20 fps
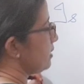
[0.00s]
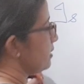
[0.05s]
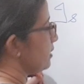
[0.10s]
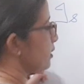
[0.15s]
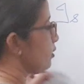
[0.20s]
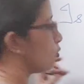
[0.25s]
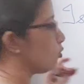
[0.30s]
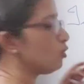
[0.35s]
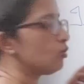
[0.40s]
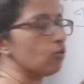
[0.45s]

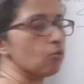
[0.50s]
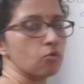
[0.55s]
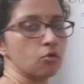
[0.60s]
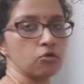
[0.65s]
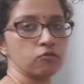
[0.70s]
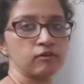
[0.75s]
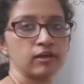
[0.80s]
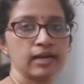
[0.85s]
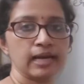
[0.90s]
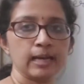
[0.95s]
They don't
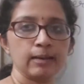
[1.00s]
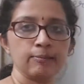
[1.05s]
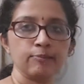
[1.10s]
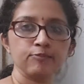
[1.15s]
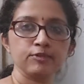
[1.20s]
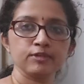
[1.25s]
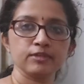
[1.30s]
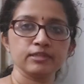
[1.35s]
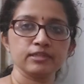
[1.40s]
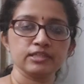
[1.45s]

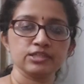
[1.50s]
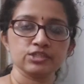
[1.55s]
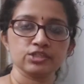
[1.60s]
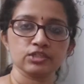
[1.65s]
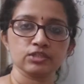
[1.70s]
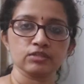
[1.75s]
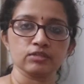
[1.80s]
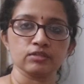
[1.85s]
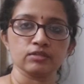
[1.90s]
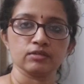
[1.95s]
overlap with each
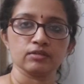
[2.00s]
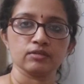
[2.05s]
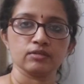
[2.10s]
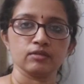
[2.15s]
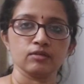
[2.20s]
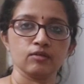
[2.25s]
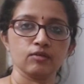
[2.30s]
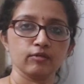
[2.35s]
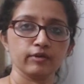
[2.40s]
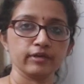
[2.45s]
other.
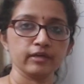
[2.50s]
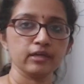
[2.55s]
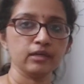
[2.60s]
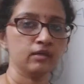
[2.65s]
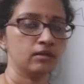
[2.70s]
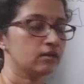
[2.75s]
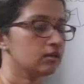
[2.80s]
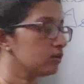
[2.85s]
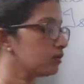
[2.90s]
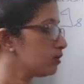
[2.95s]

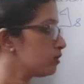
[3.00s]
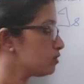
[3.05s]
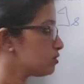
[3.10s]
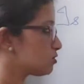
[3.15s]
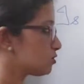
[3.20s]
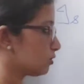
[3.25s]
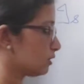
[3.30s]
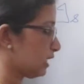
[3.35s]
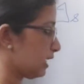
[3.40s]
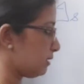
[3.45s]
Okay?
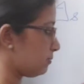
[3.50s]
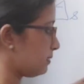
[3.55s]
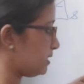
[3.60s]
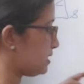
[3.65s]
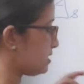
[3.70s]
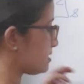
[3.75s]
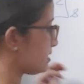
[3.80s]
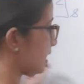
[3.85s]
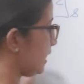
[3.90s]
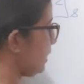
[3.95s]
So, that means